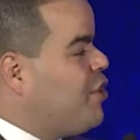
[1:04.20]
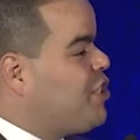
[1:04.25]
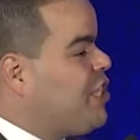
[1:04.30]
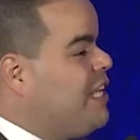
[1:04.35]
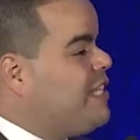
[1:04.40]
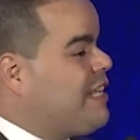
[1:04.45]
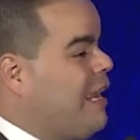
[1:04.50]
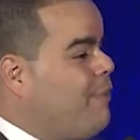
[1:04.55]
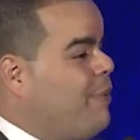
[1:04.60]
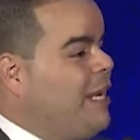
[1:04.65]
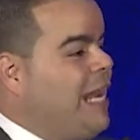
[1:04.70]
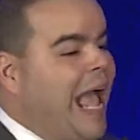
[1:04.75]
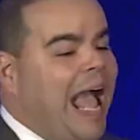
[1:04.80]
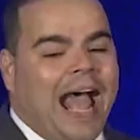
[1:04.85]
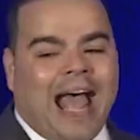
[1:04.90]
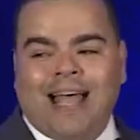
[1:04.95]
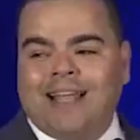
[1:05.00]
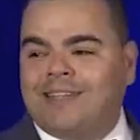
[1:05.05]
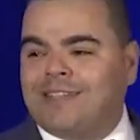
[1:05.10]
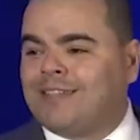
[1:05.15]
since I've been
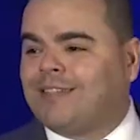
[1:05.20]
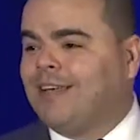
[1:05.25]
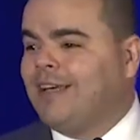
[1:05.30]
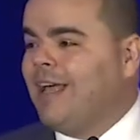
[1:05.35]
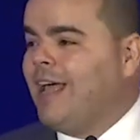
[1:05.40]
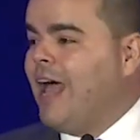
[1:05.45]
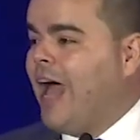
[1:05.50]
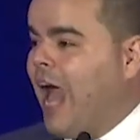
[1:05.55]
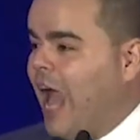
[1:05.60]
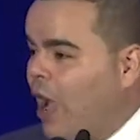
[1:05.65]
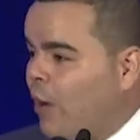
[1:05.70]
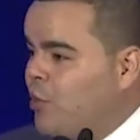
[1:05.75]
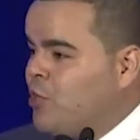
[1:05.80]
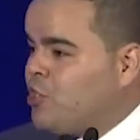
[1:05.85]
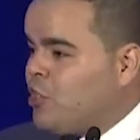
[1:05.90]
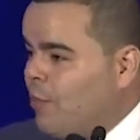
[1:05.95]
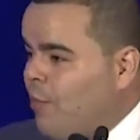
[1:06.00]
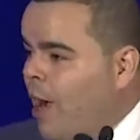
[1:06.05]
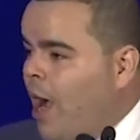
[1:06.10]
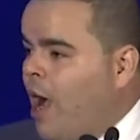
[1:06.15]
asked, How
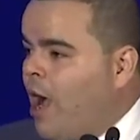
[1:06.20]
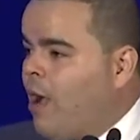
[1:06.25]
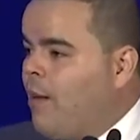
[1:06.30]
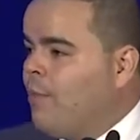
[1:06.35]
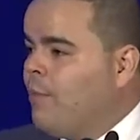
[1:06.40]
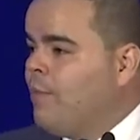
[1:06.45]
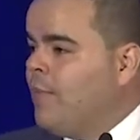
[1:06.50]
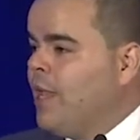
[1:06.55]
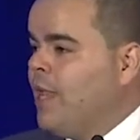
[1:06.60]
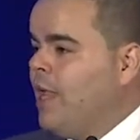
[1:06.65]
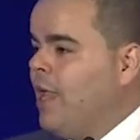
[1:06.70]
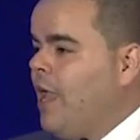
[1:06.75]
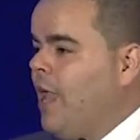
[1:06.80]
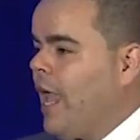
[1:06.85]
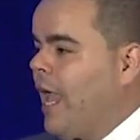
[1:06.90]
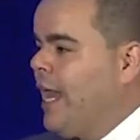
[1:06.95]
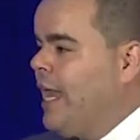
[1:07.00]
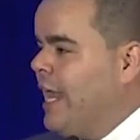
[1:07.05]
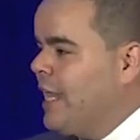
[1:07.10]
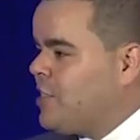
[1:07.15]
is your mom?
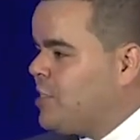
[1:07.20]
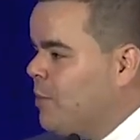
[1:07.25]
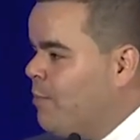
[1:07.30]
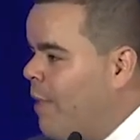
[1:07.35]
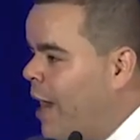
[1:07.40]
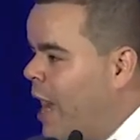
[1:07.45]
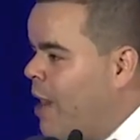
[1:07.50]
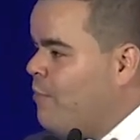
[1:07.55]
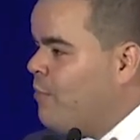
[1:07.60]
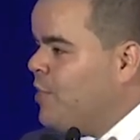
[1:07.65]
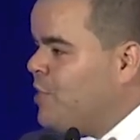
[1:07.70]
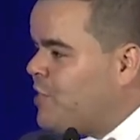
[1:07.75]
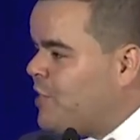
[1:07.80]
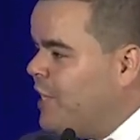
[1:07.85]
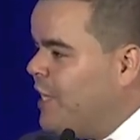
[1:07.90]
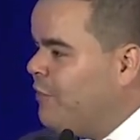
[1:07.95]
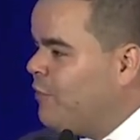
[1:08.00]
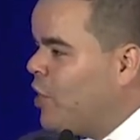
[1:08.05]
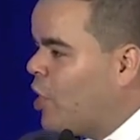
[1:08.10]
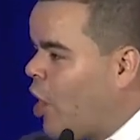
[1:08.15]
And has your mom
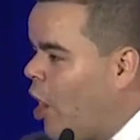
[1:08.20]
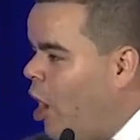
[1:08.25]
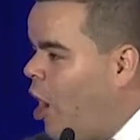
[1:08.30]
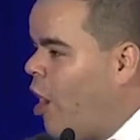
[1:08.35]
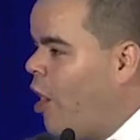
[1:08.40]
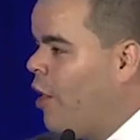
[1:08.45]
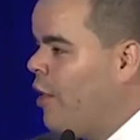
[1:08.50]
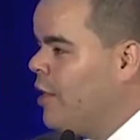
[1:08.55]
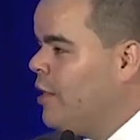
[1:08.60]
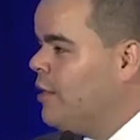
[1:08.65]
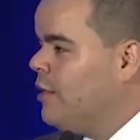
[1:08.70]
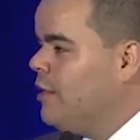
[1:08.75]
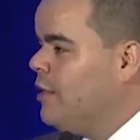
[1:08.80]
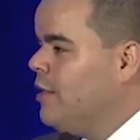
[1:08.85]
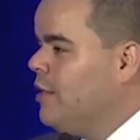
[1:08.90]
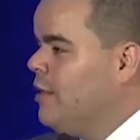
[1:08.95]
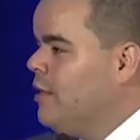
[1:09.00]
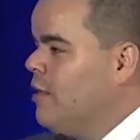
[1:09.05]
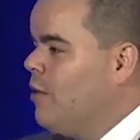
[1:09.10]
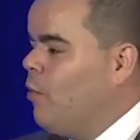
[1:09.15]
received the card?
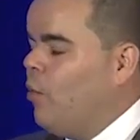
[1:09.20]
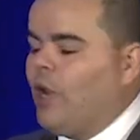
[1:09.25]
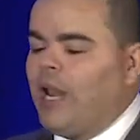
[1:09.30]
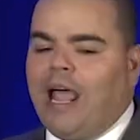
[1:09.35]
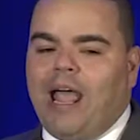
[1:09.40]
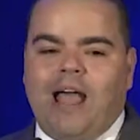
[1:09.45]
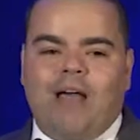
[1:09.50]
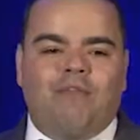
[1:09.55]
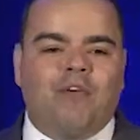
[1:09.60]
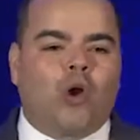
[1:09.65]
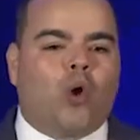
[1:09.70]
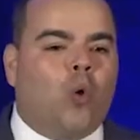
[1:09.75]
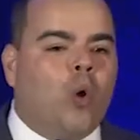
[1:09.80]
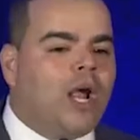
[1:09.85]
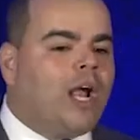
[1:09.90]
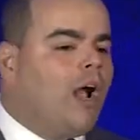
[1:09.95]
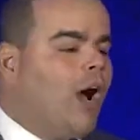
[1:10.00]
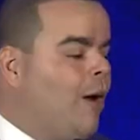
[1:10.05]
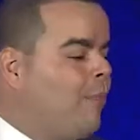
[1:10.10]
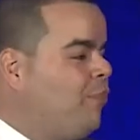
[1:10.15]
Well, I have a
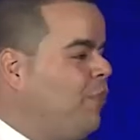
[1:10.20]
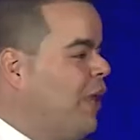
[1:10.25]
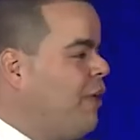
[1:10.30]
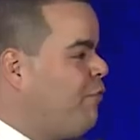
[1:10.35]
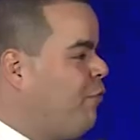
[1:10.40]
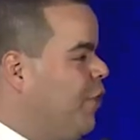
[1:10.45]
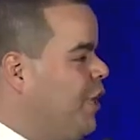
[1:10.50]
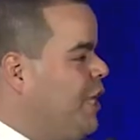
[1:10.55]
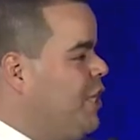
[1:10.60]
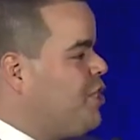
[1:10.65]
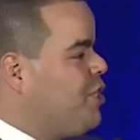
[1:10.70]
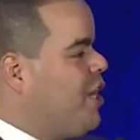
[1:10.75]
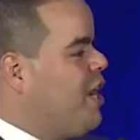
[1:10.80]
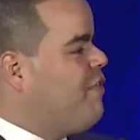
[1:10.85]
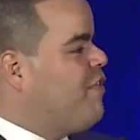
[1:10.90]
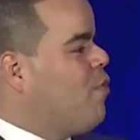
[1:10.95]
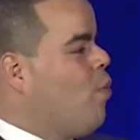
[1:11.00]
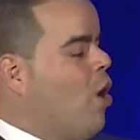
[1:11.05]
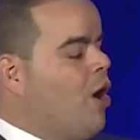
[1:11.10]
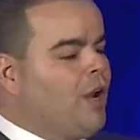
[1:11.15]
quick update for each and
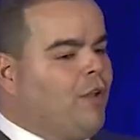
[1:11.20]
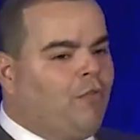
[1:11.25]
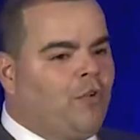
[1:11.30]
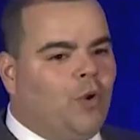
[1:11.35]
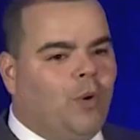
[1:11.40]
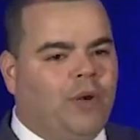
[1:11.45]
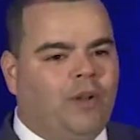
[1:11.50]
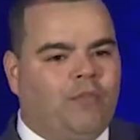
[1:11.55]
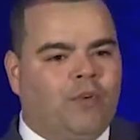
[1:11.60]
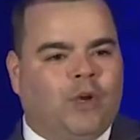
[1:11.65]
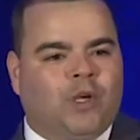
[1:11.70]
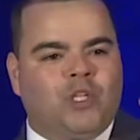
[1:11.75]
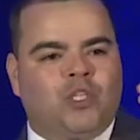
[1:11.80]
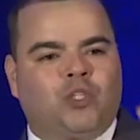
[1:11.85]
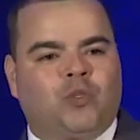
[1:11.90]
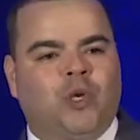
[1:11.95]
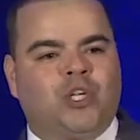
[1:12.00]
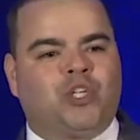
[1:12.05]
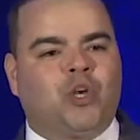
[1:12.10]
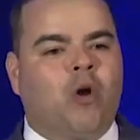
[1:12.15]
every one of you. And if you can
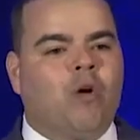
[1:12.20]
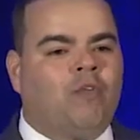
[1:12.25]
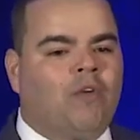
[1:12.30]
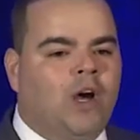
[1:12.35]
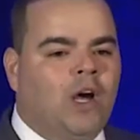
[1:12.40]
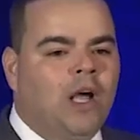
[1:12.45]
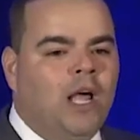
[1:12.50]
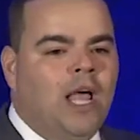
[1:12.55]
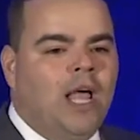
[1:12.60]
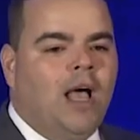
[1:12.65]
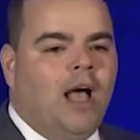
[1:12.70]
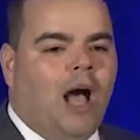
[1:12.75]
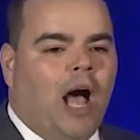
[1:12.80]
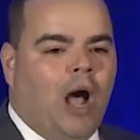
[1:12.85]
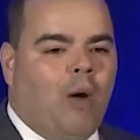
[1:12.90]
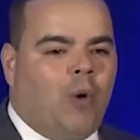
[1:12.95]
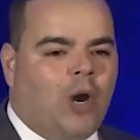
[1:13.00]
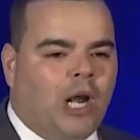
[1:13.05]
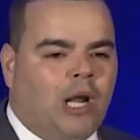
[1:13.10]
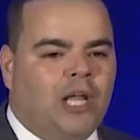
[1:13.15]
switch over,
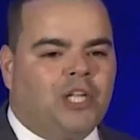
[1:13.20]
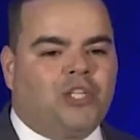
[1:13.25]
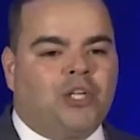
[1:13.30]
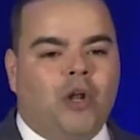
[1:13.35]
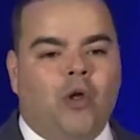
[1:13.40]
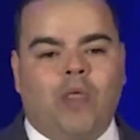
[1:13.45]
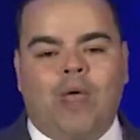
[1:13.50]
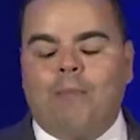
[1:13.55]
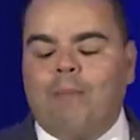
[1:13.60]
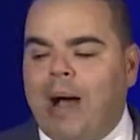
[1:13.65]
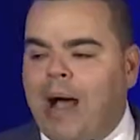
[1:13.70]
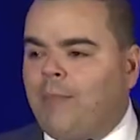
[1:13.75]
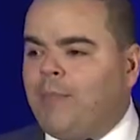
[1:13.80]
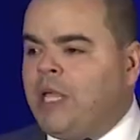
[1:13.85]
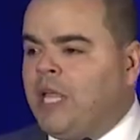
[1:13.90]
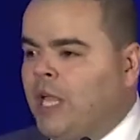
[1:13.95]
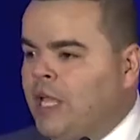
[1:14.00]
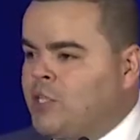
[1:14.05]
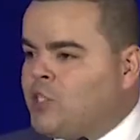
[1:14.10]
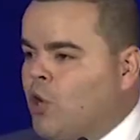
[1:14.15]
I want to let you know that
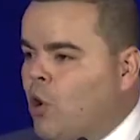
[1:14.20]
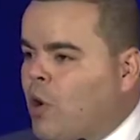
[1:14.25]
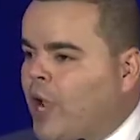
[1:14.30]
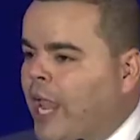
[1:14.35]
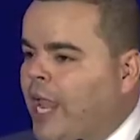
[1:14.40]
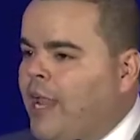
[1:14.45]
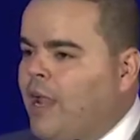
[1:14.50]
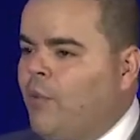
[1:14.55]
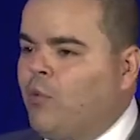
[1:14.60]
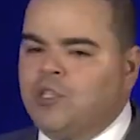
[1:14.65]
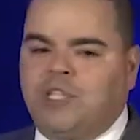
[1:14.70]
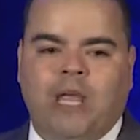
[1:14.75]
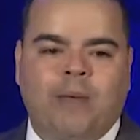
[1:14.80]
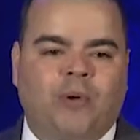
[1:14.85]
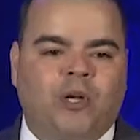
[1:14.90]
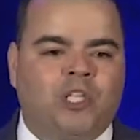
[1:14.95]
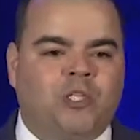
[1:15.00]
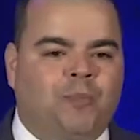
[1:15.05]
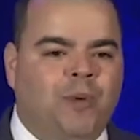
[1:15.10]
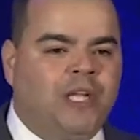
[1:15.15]
mommy is okay. I was
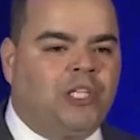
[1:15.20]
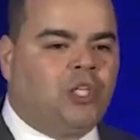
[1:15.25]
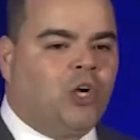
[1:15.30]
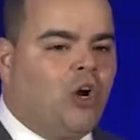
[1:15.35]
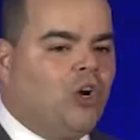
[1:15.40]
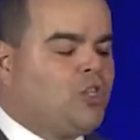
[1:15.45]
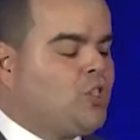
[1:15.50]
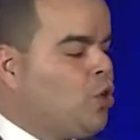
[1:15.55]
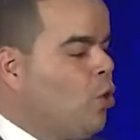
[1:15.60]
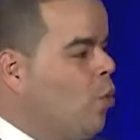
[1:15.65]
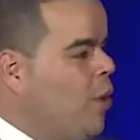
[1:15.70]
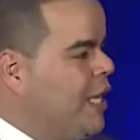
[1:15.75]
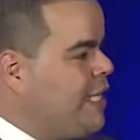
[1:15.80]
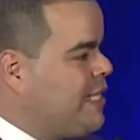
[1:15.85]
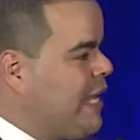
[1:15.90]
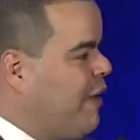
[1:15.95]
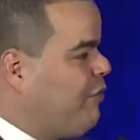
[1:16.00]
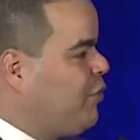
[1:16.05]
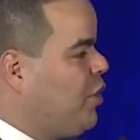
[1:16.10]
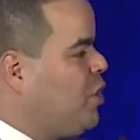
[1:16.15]
able to speak to her two
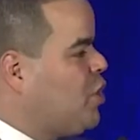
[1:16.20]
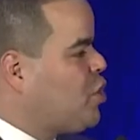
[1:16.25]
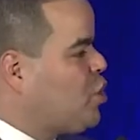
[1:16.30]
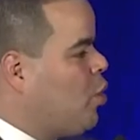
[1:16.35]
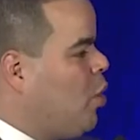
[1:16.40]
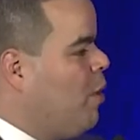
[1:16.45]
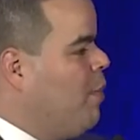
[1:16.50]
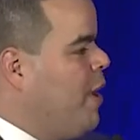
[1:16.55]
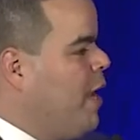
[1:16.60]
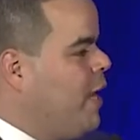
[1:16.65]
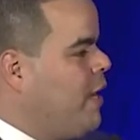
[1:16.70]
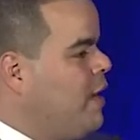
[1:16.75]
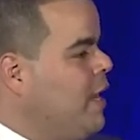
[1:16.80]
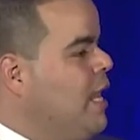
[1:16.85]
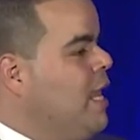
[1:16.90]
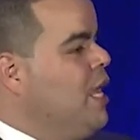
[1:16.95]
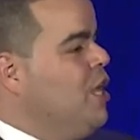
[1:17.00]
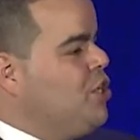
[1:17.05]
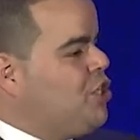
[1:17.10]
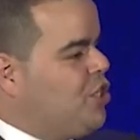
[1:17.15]
weeks after the storm hit.
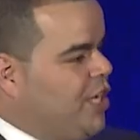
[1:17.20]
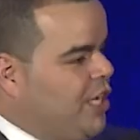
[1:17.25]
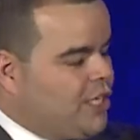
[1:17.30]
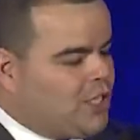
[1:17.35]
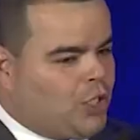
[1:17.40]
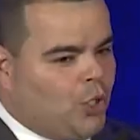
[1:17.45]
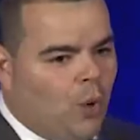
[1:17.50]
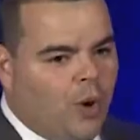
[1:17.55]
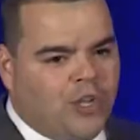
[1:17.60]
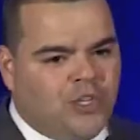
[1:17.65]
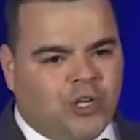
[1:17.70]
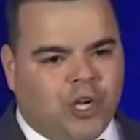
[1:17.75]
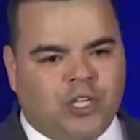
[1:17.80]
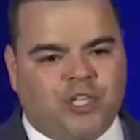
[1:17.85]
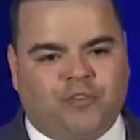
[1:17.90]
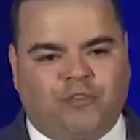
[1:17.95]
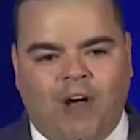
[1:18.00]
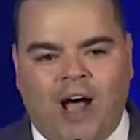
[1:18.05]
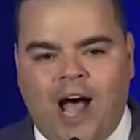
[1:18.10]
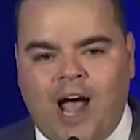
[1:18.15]
She is doing
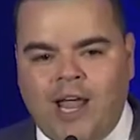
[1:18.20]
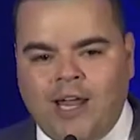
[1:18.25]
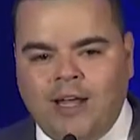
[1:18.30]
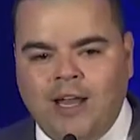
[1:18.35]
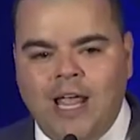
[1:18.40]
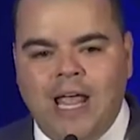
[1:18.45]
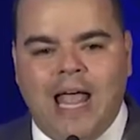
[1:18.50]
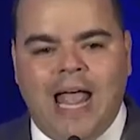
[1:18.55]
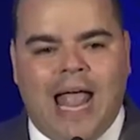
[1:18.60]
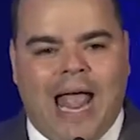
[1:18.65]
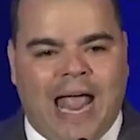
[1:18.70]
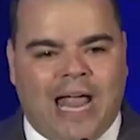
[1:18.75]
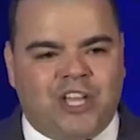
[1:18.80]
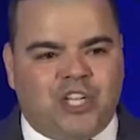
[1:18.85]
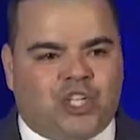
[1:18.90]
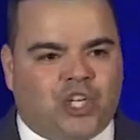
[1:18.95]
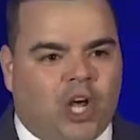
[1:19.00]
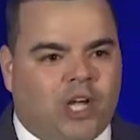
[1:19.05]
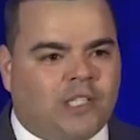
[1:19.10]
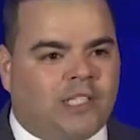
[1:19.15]
just fine.
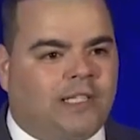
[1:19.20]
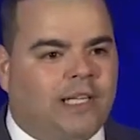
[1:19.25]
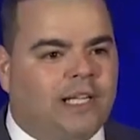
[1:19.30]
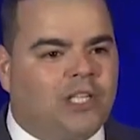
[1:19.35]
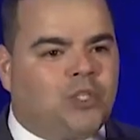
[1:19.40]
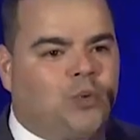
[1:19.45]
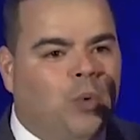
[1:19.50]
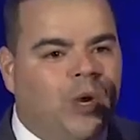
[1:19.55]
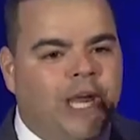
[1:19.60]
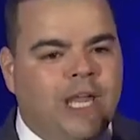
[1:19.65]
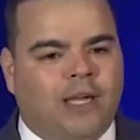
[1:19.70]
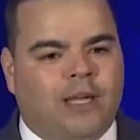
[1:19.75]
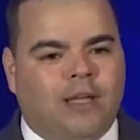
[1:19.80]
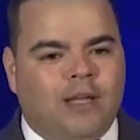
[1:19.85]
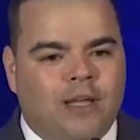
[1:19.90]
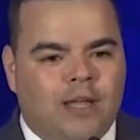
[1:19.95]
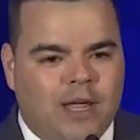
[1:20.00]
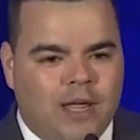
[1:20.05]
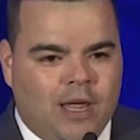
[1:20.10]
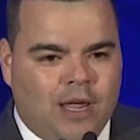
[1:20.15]
And just this week,
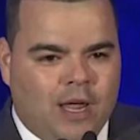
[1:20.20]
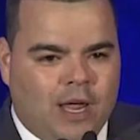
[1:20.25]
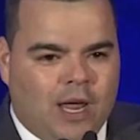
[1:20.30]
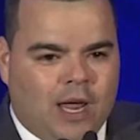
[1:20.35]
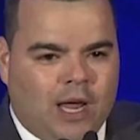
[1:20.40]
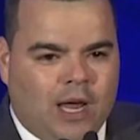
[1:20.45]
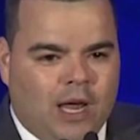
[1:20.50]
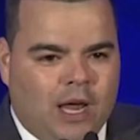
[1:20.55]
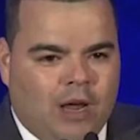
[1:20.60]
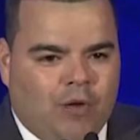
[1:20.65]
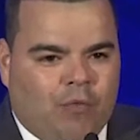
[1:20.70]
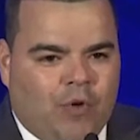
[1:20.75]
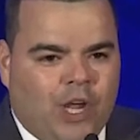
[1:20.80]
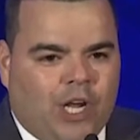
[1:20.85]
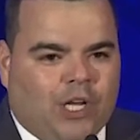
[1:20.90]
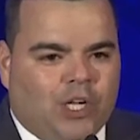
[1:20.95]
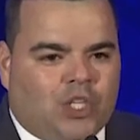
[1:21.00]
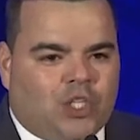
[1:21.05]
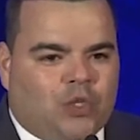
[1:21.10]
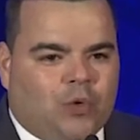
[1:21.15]
if we
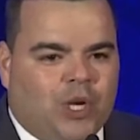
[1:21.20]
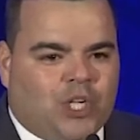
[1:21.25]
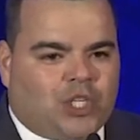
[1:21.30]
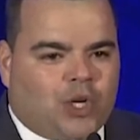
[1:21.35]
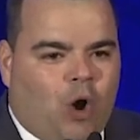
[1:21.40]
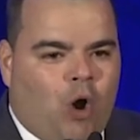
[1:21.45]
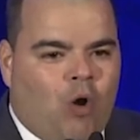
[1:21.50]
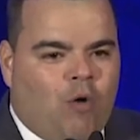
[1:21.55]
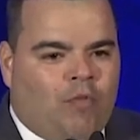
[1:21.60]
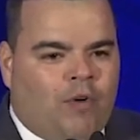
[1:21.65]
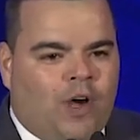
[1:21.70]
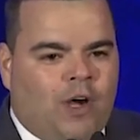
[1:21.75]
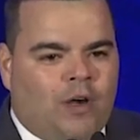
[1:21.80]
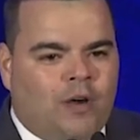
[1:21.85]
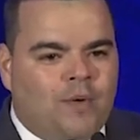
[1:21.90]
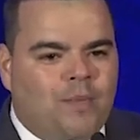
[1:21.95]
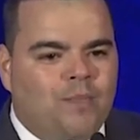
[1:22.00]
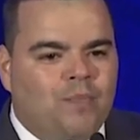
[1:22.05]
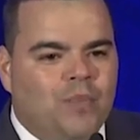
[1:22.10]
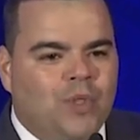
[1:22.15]
could switch over